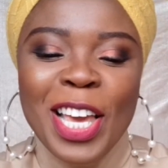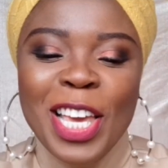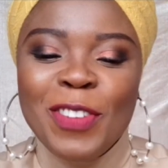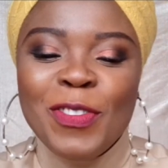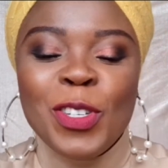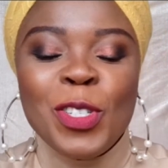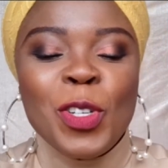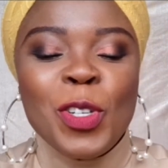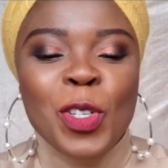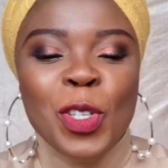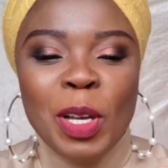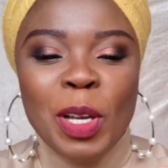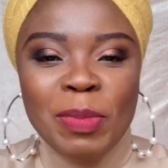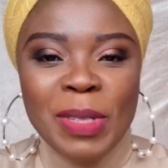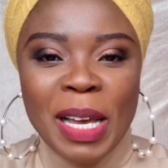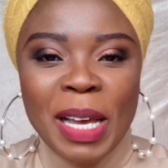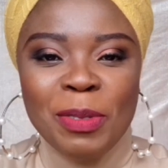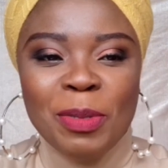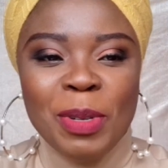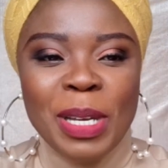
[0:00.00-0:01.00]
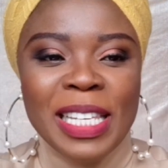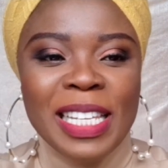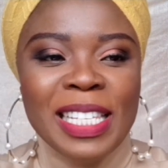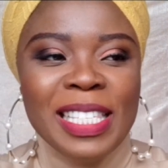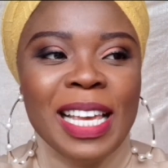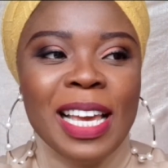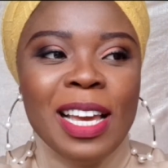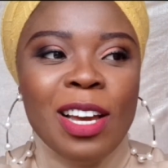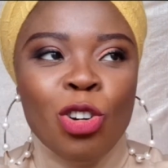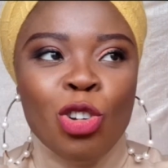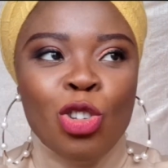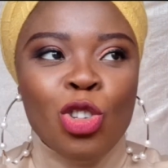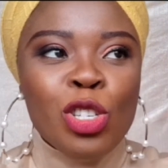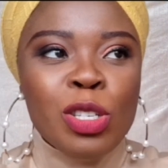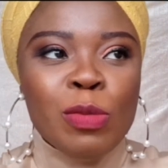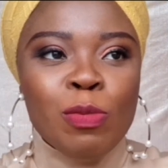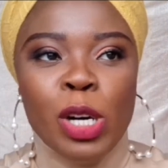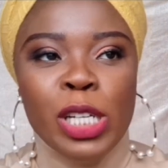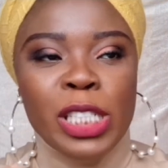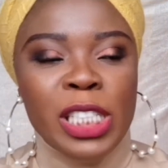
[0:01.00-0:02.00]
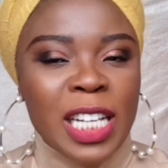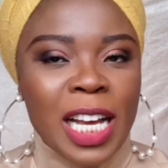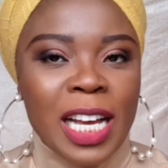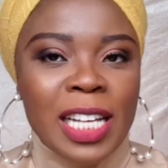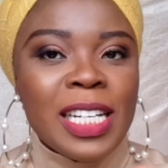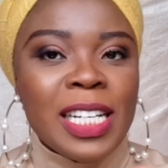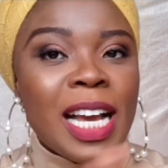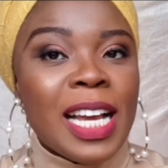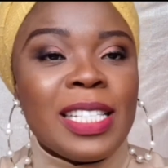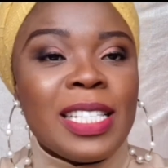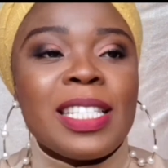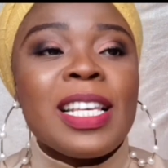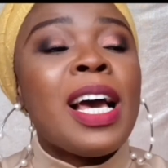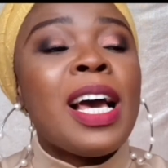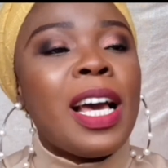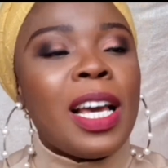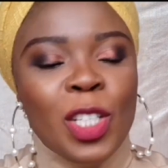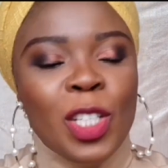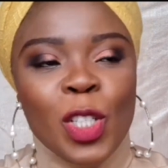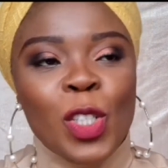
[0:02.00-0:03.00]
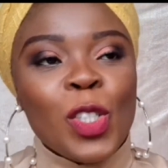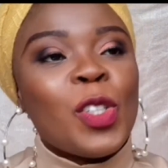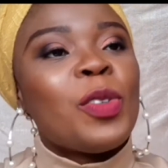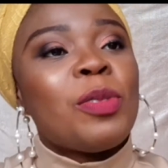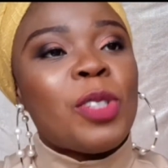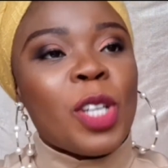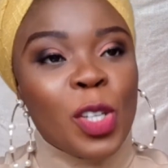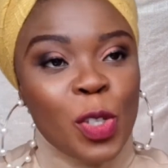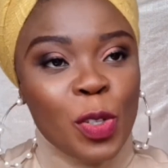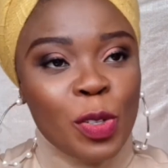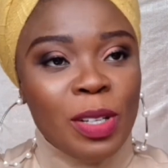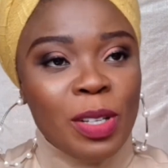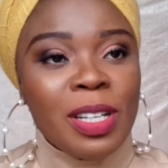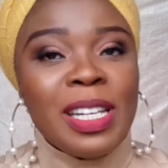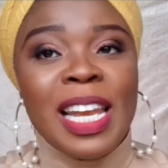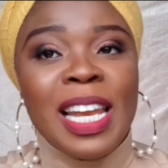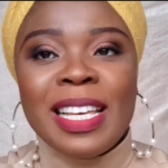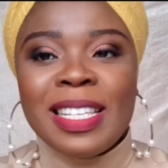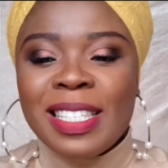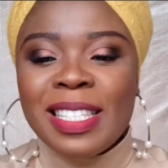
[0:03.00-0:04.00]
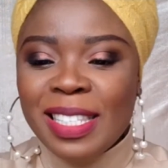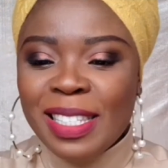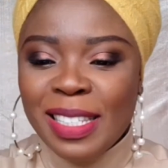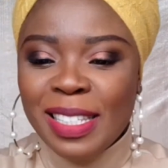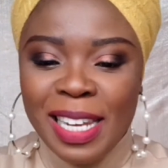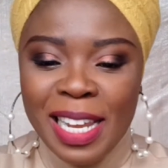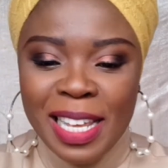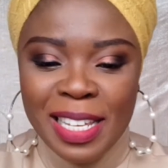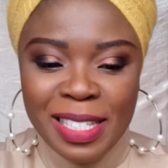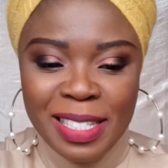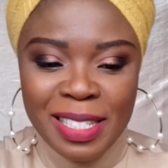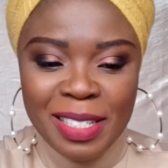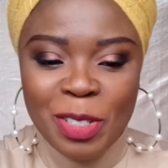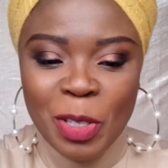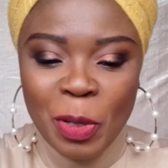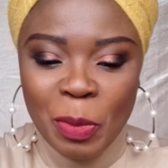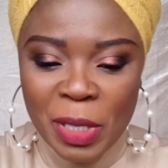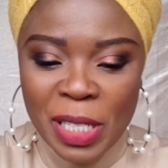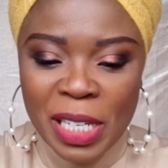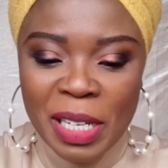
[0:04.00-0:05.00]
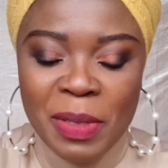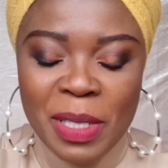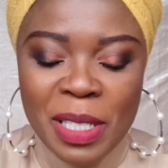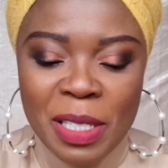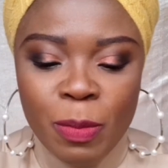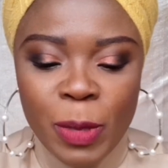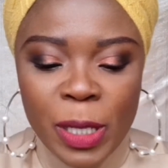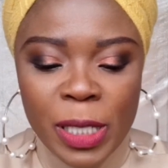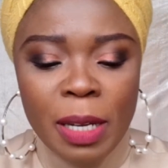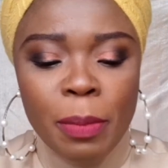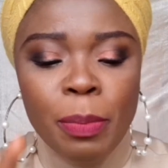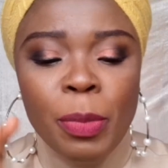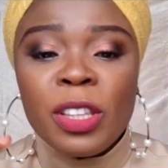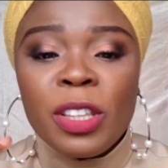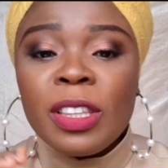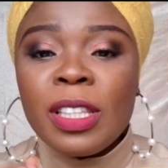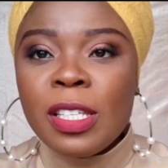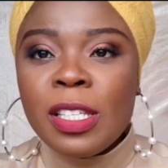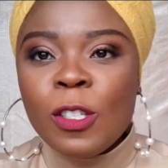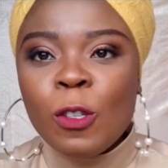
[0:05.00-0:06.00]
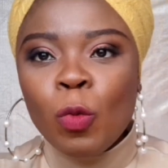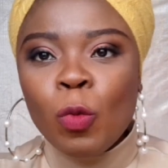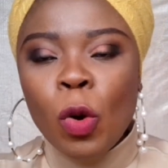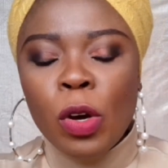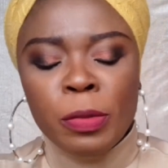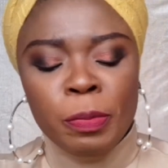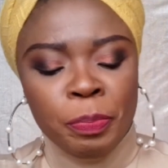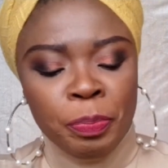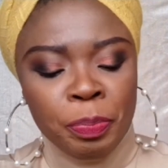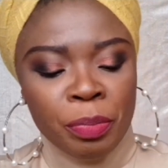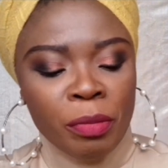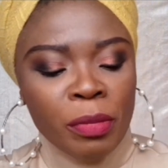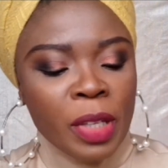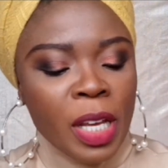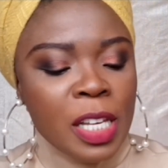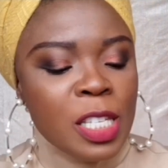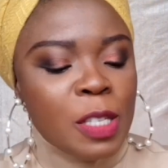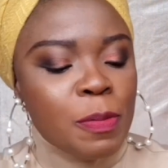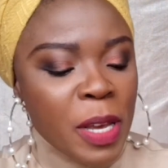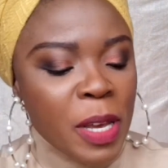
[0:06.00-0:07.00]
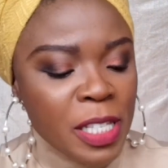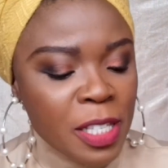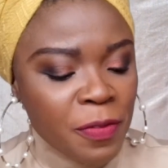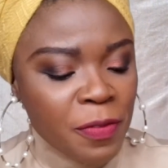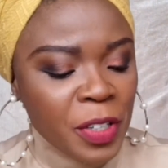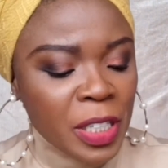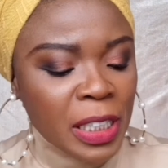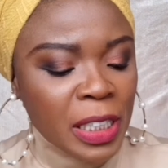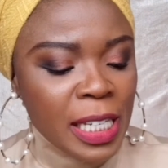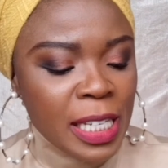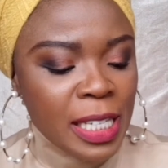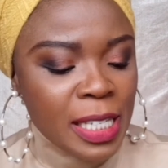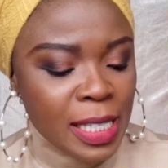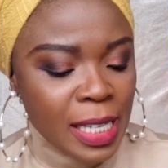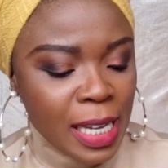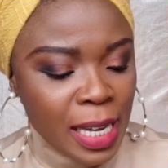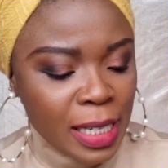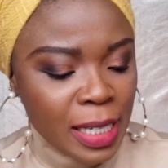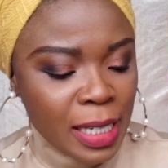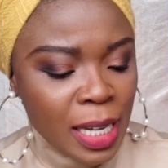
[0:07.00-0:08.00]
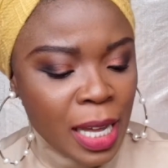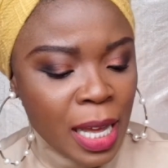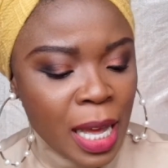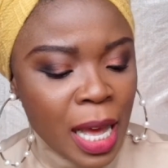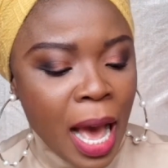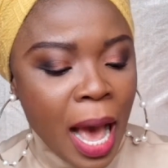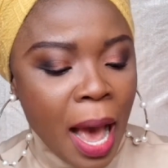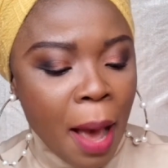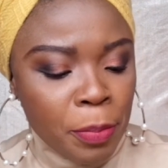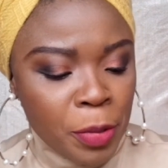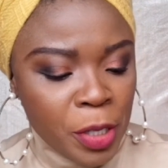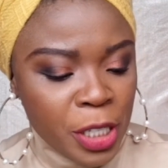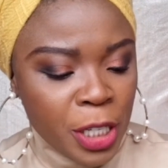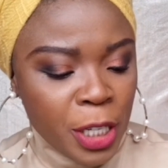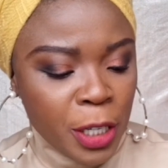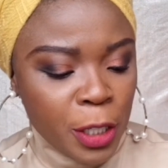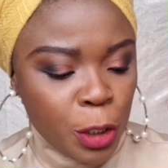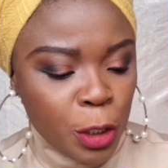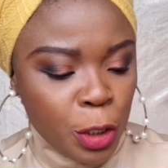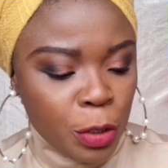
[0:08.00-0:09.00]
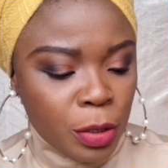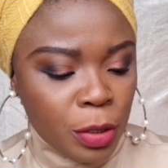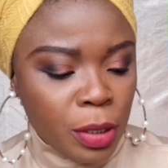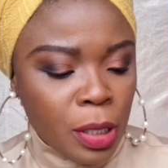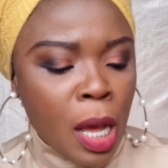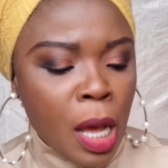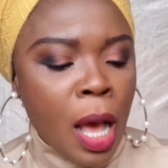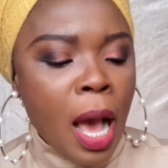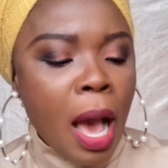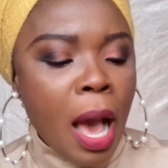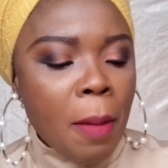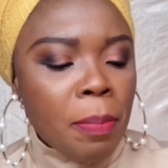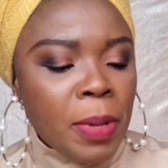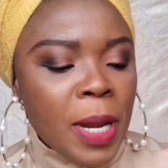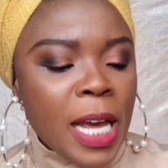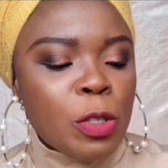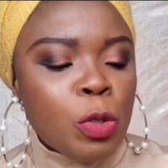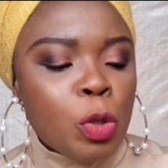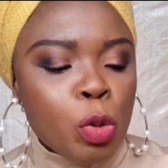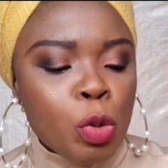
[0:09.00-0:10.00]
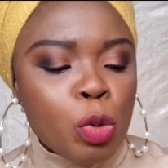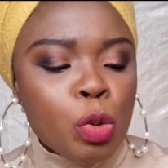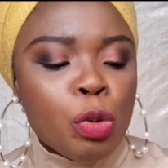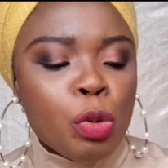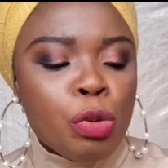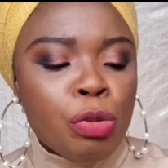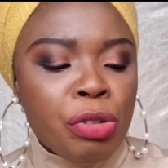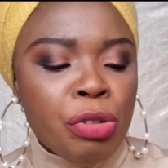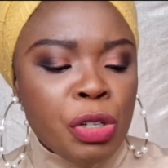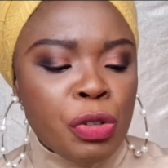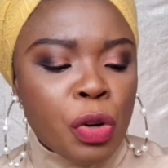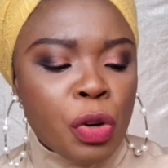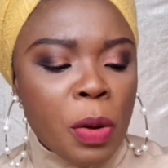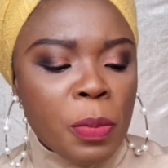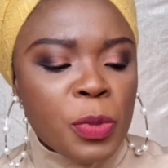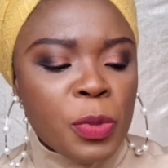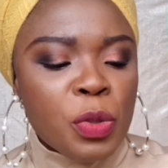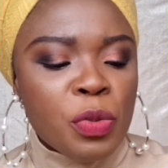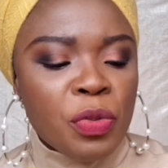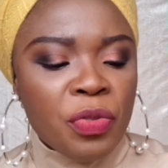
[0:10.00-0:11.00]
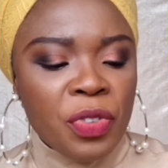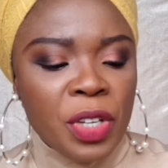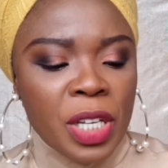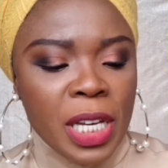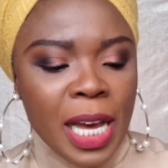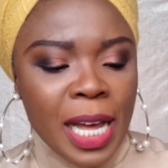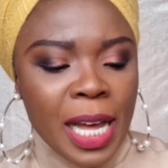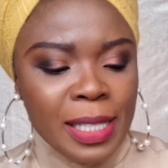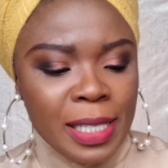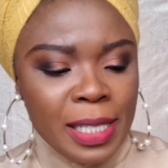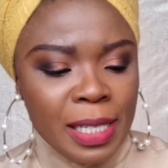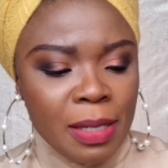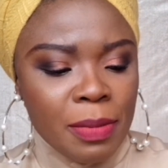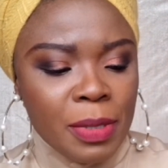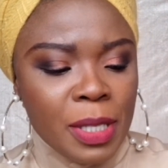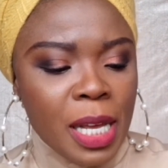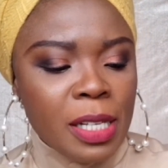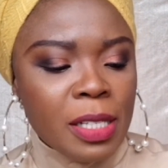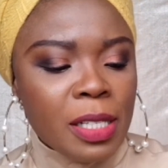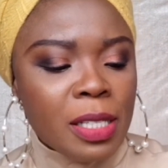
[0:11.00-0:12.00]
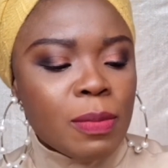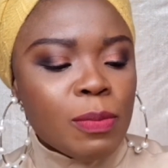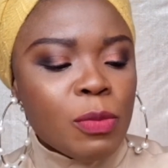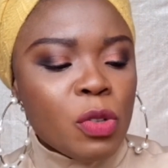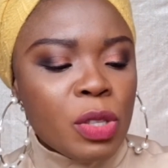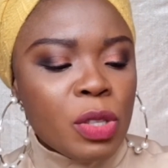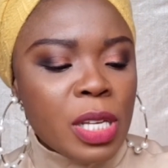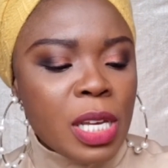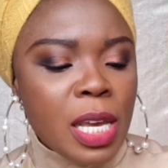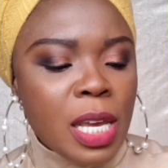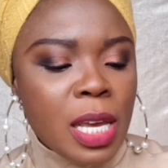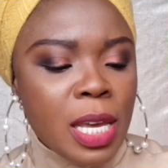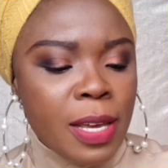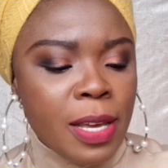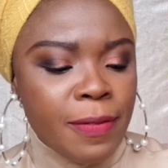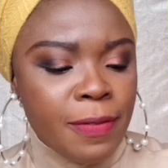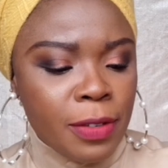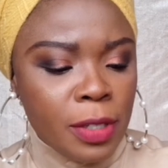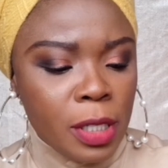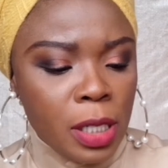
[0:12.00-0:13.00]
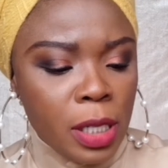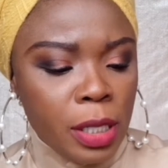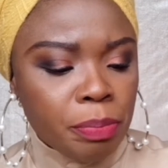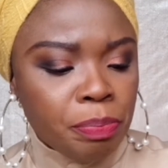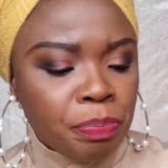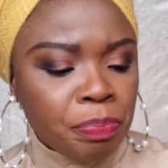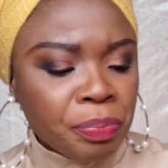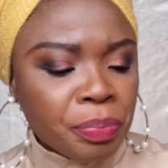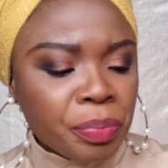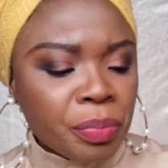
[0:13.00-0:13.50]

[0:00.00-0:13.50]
Even though sometimes when they say, oh, use morning and night, just less sometimes is better. But this one specifically said application: apply 2 to 3 drops to fingertips and smooth evenly